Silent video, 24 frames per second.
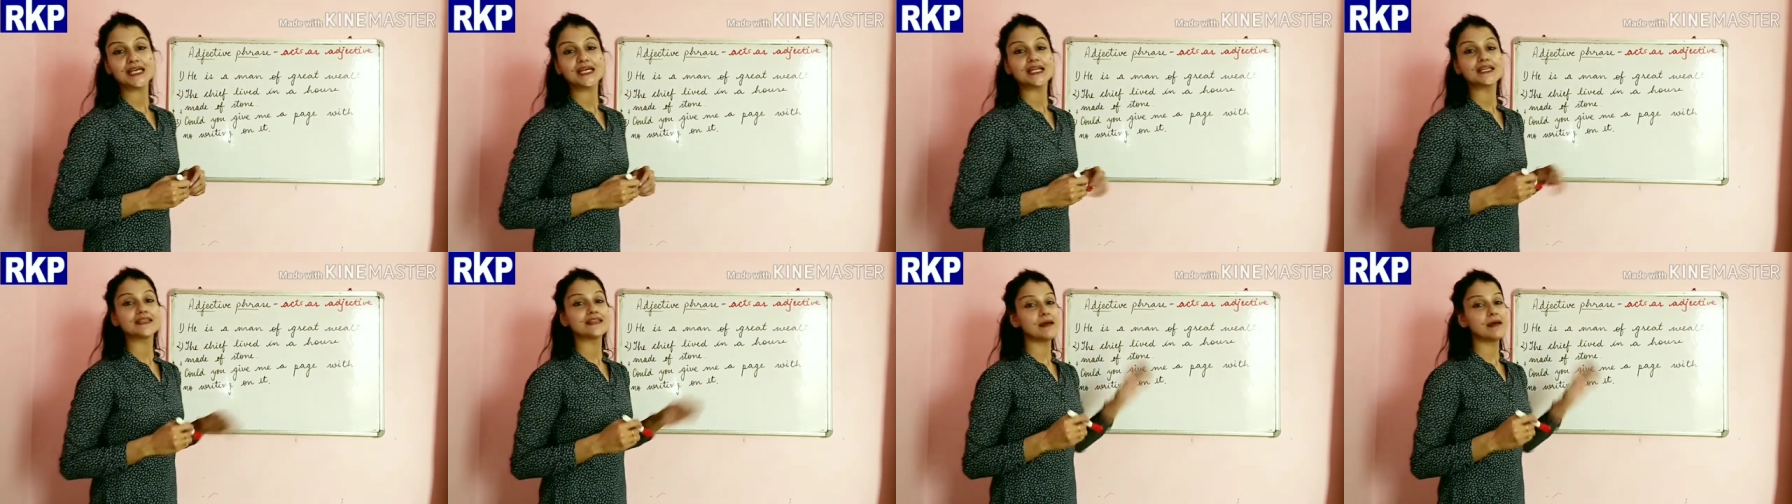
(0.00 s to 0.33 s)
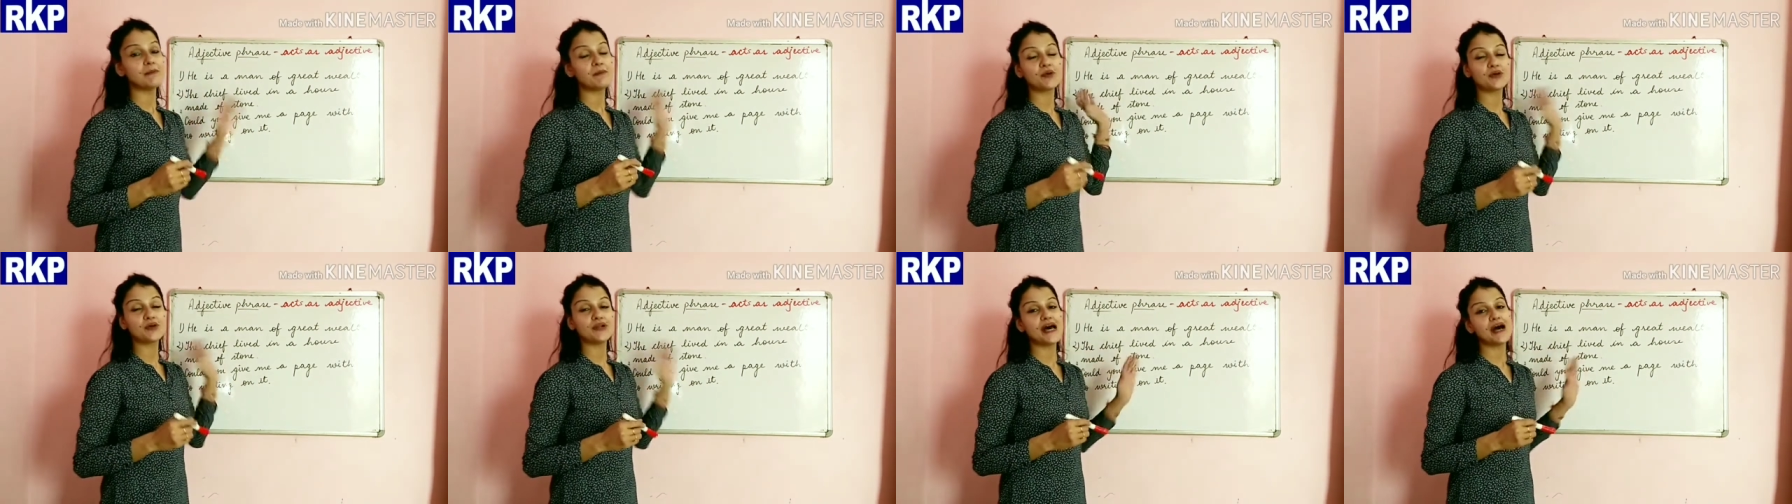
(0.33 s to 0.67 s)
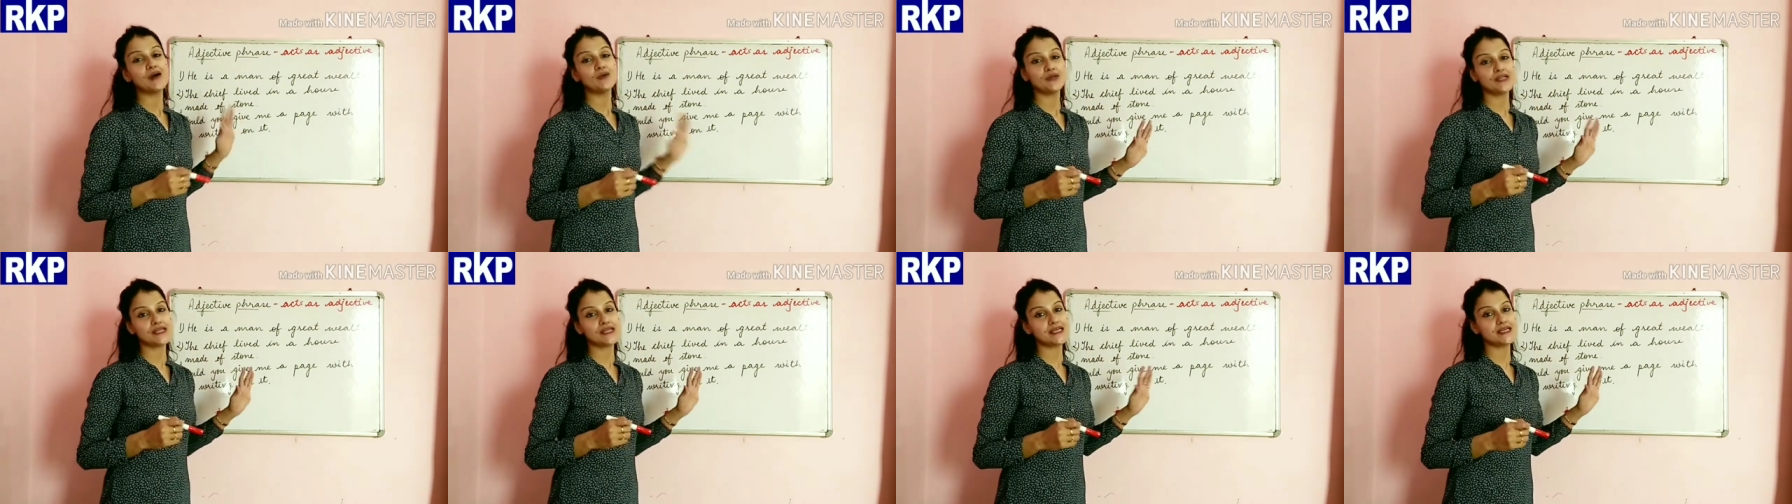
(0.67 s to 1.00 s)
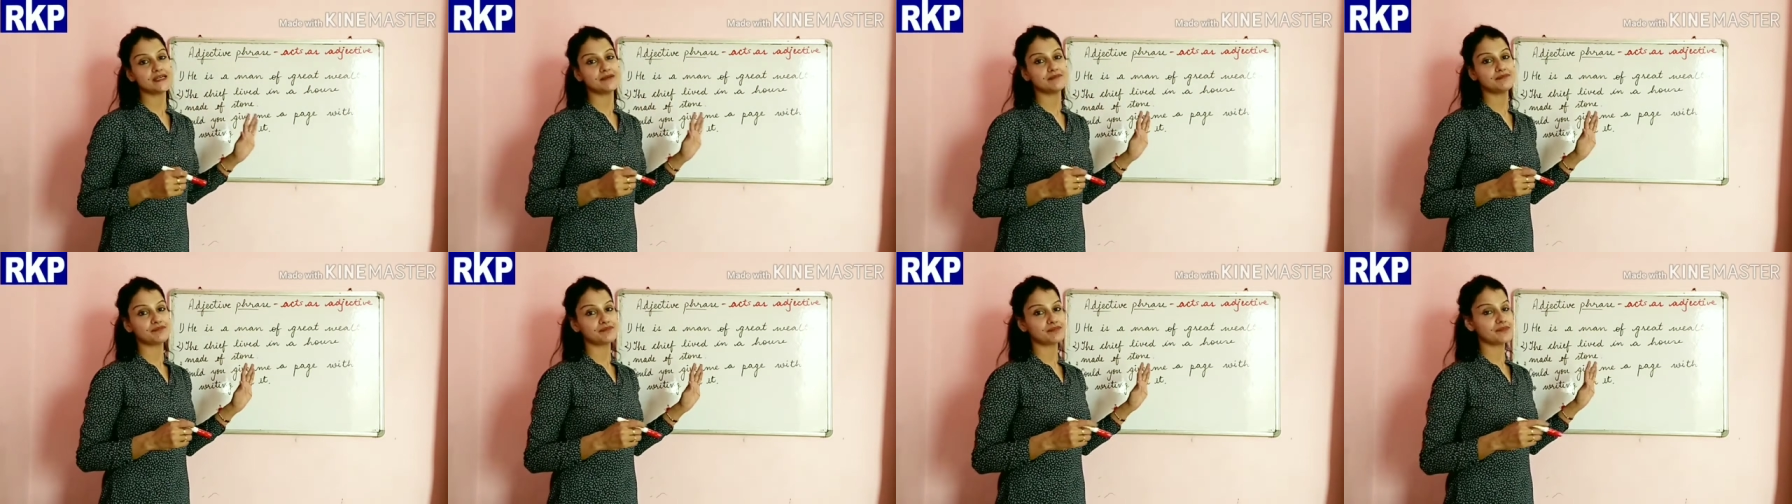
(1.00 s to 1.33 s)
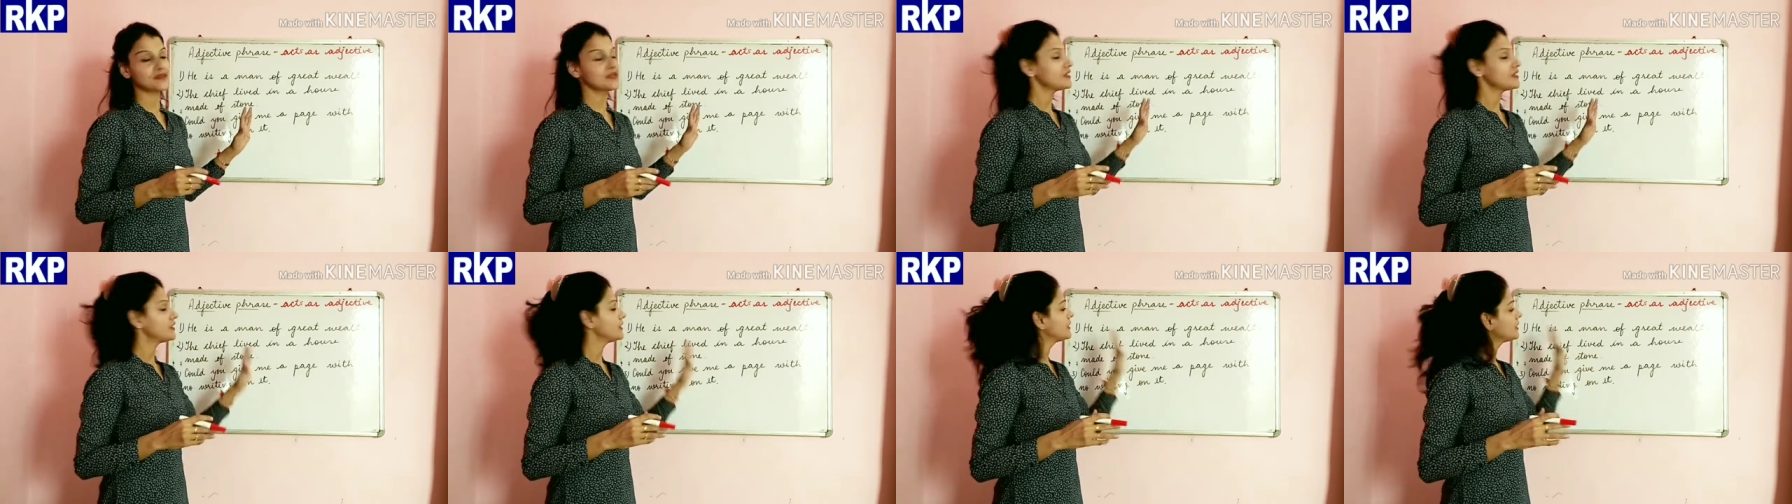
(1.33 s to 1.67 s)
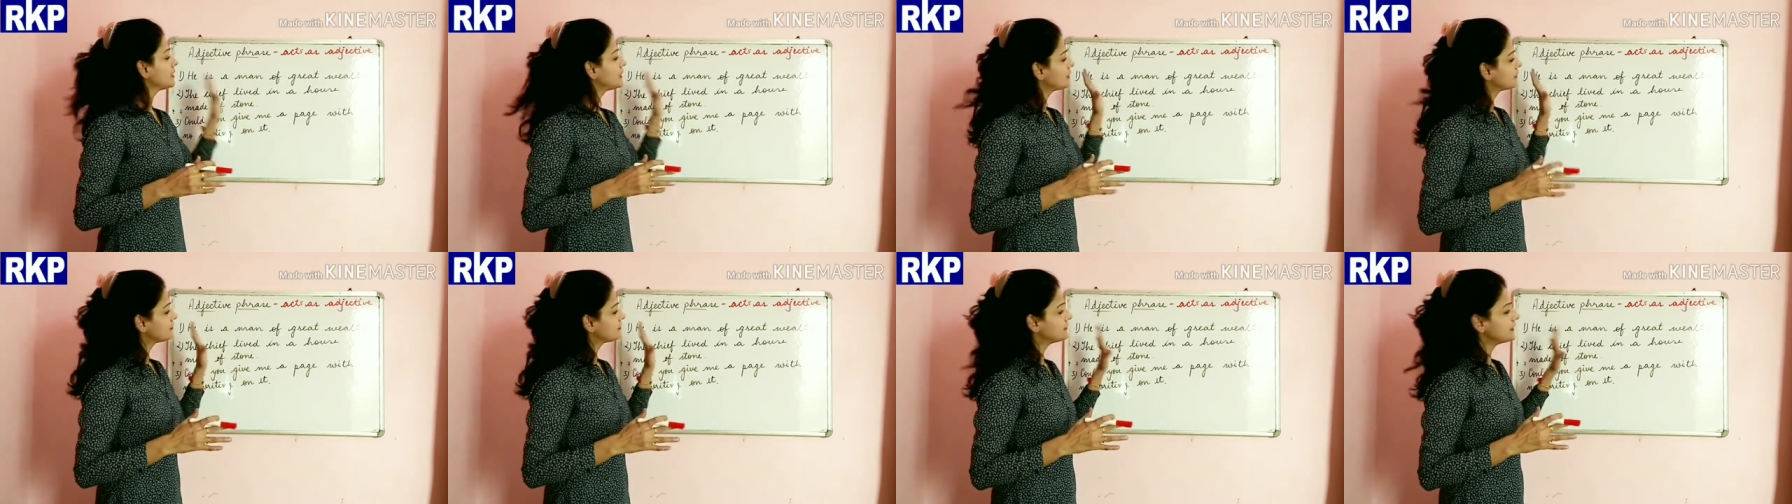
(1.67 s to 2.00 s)
the pronoun he,
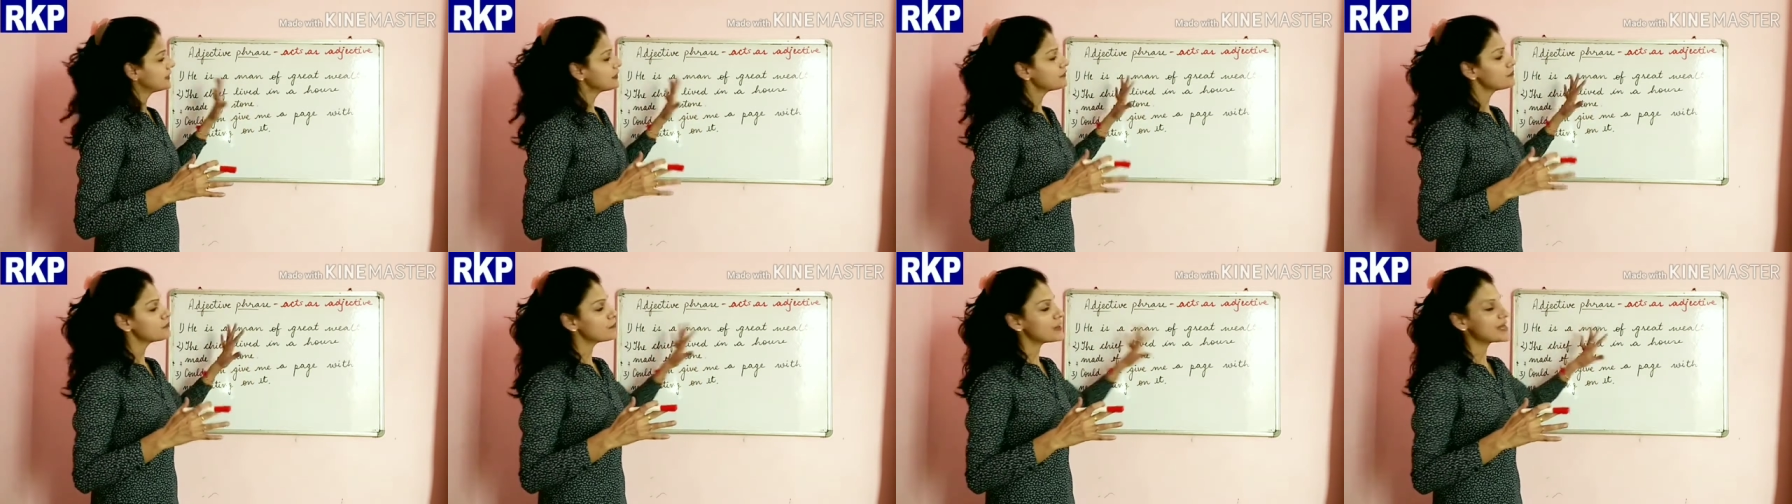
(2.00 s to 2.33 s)
there